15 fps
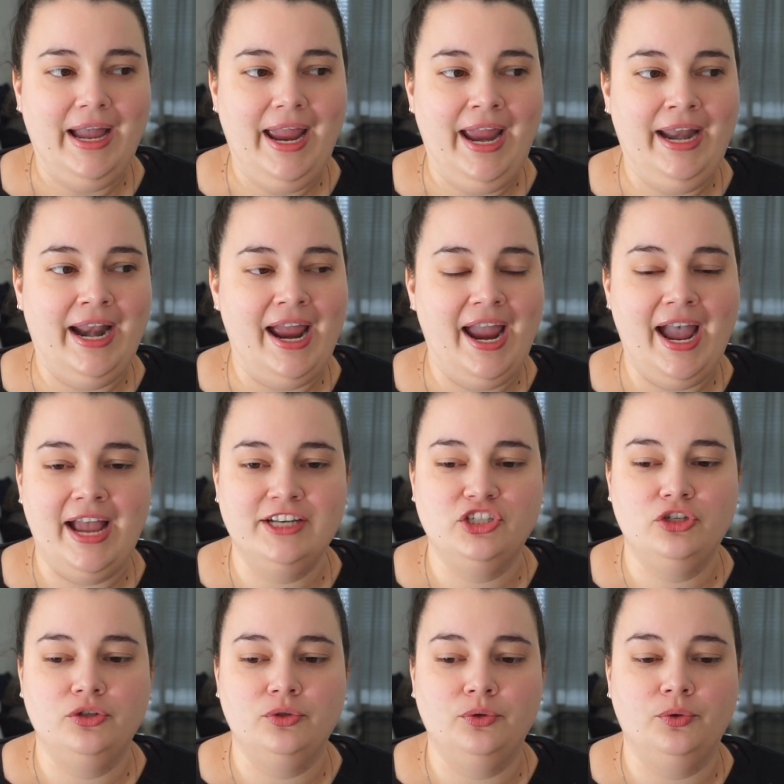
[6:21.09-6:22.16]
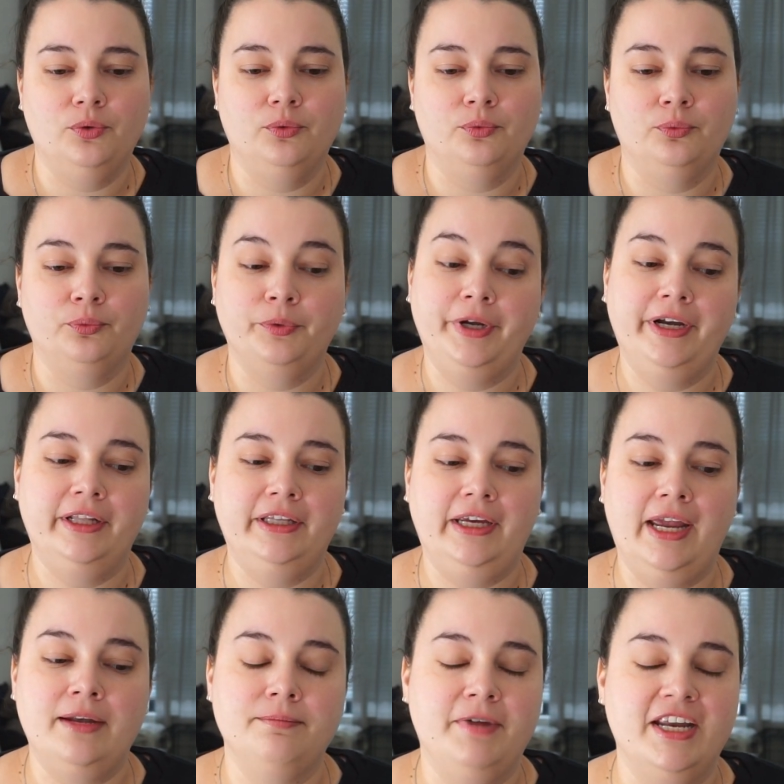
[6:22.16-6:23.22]
And I had to
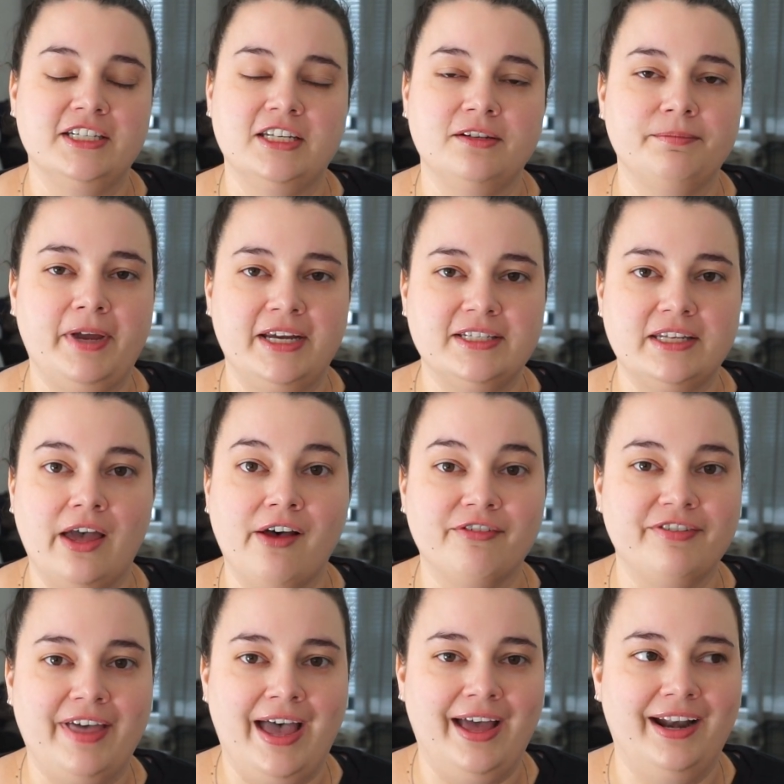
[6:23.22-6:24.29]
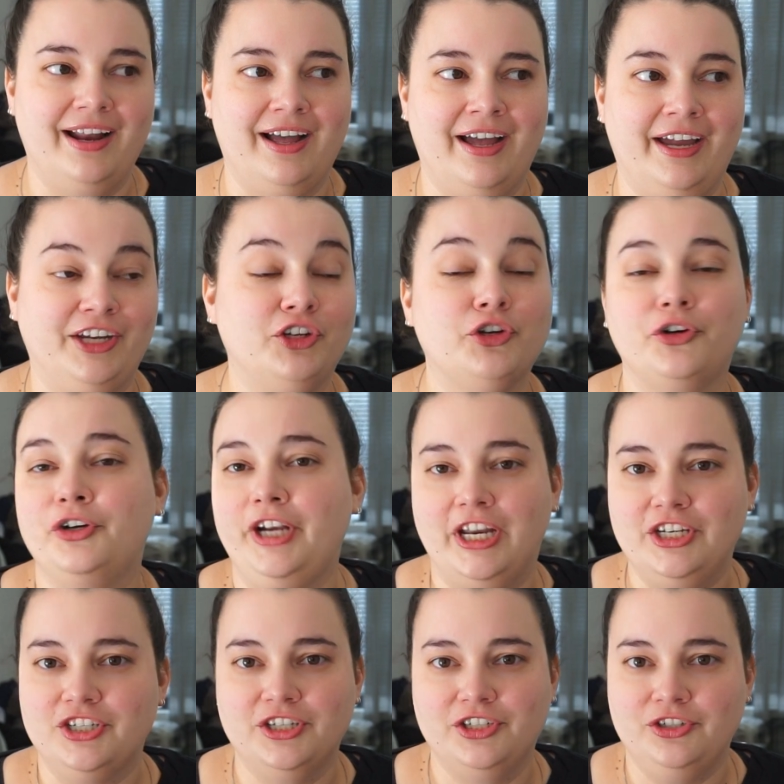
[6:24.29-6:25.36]
really admit to myself that I
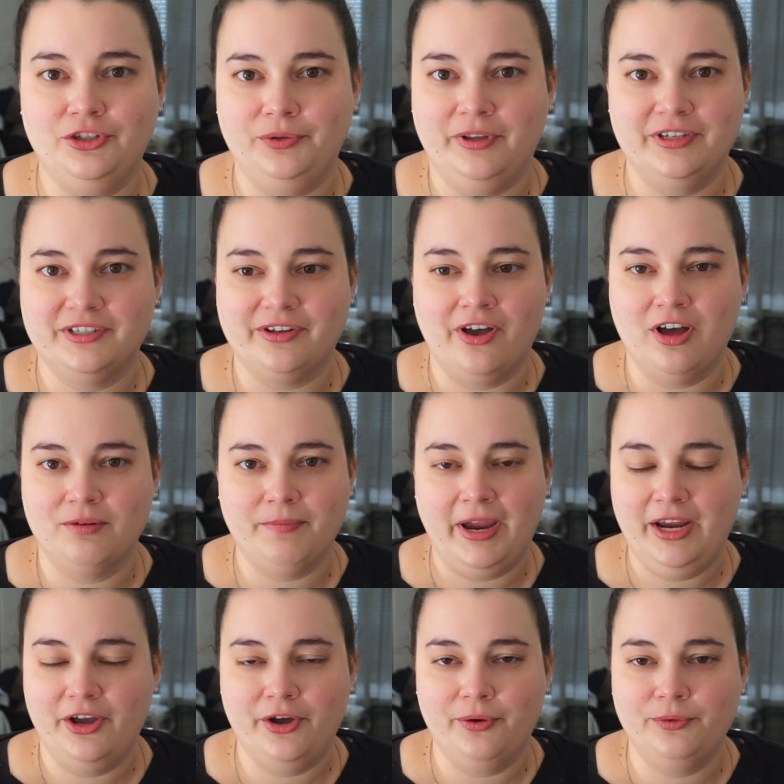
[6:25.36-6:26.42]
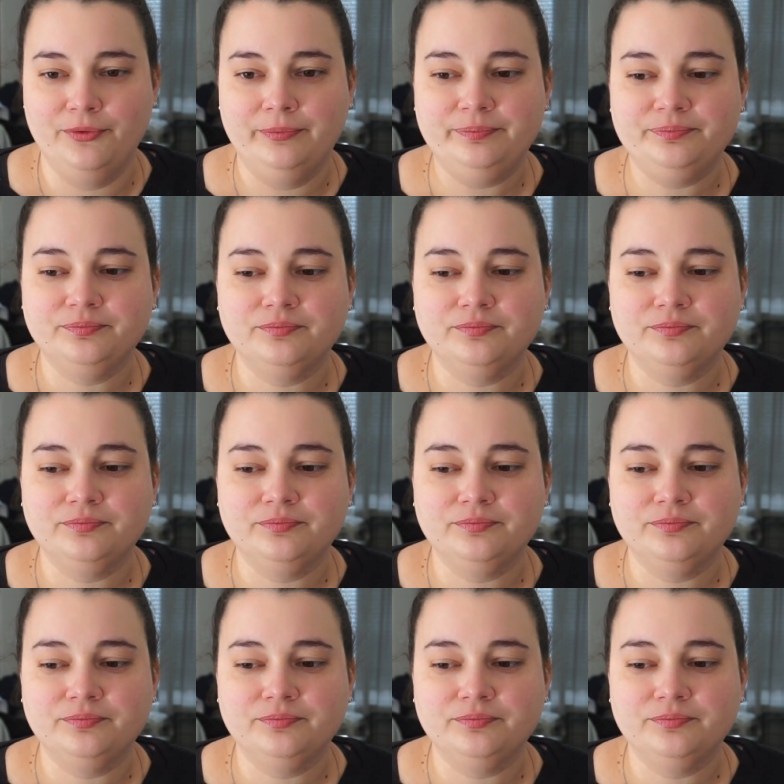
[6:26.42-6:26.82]
couldn't do this on my own.